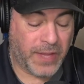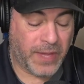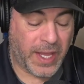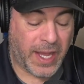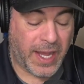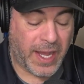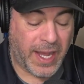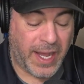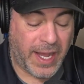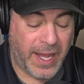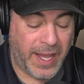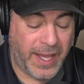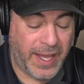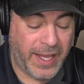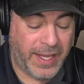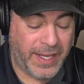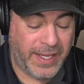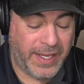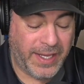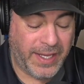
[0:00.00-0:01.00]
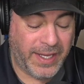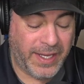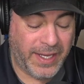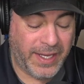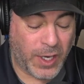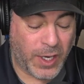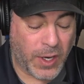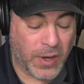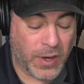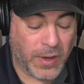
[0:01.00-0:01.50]
I
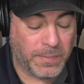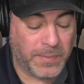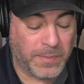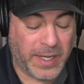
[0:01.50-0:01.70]
hurt